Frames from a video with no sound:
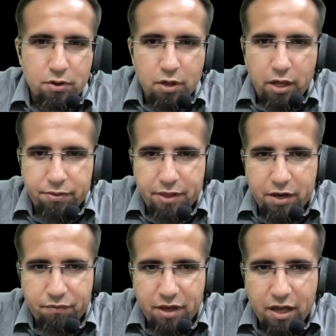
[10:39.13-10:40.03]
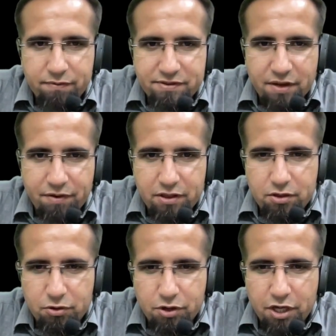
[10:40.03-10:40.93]
And then we have
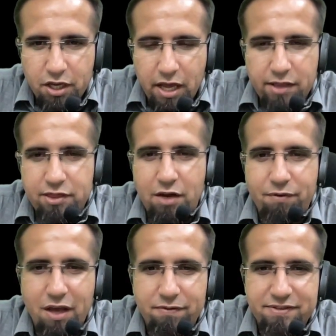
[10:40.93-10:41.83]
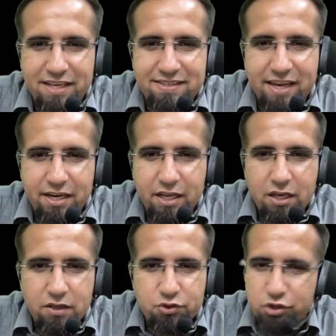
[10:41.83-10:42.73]
730. And then we have 680.
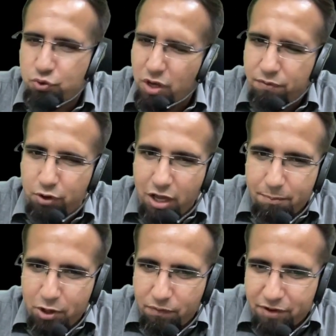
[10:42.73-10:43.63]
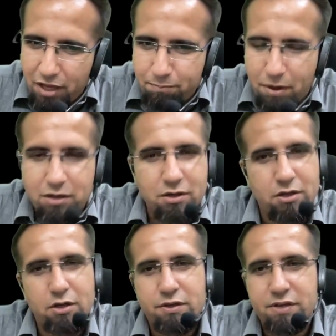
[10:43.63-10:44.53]
So it's okay if you take a bit of time. But
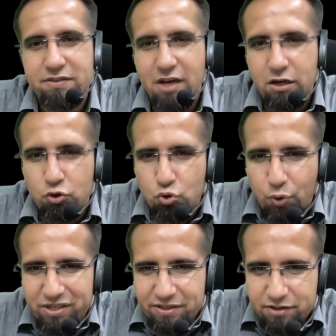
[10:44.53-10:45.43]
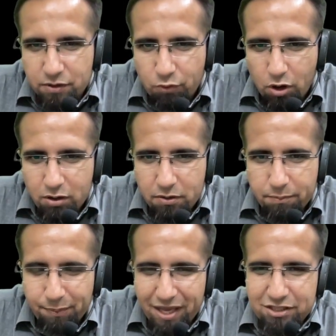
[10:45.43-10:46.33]
since there are two questions involved,
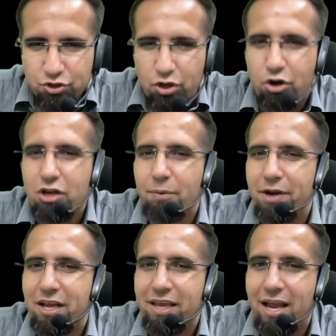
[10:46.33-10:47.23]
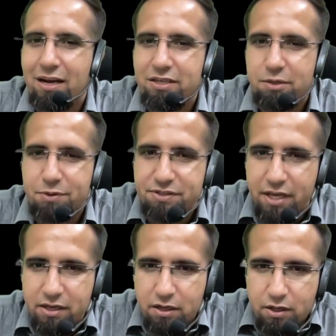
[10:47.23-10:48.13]
make sure you're not committing a calculation
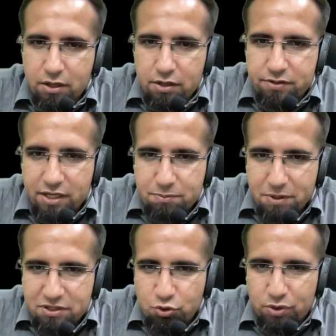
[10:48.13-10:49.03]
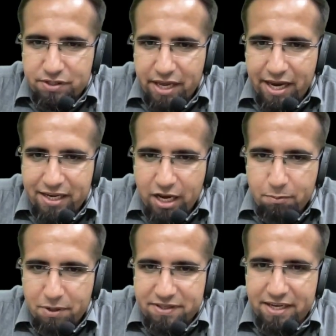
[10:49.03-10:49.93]
mistake. 6 plus 2 is 8. 8
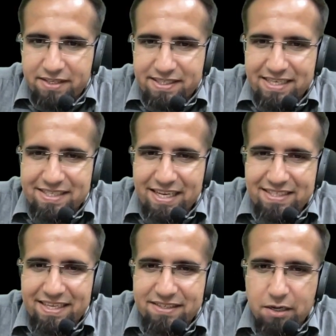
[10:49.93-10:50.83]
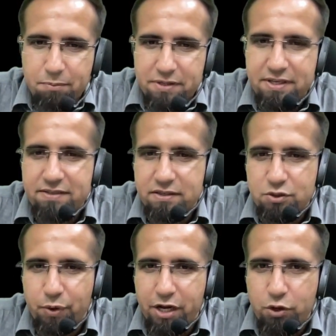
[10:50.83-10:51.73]
plus 8 is 16. 16 plus 6 is
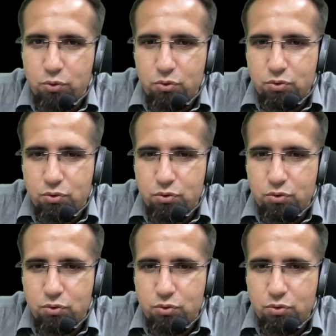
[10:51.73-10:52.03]
22.